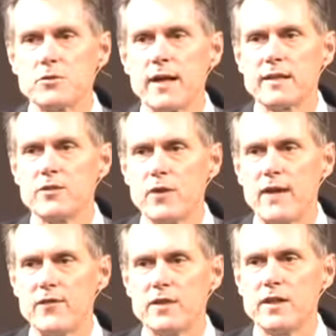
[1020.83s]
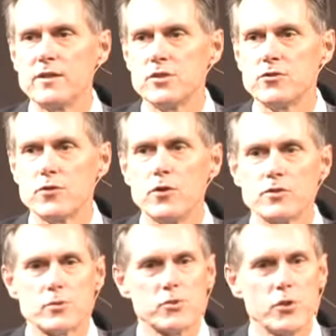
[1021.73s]
directing traffic to get you through
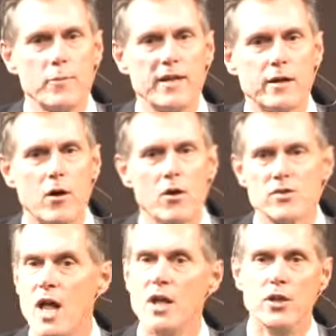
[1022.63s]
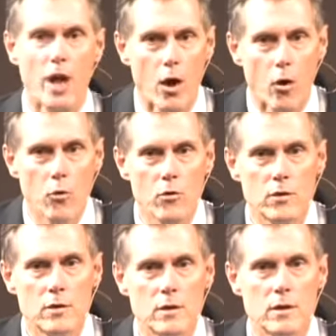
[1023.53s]
because there were so many cars? No.
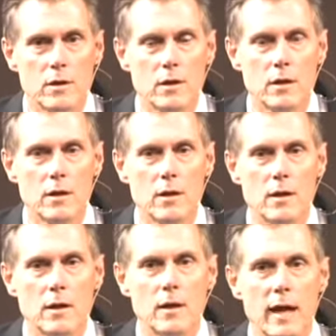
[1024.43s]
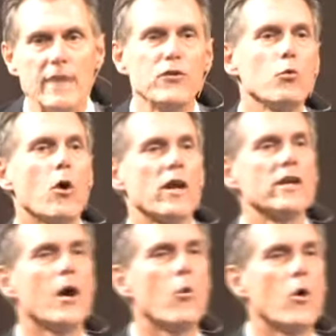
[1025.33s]
And if you want to know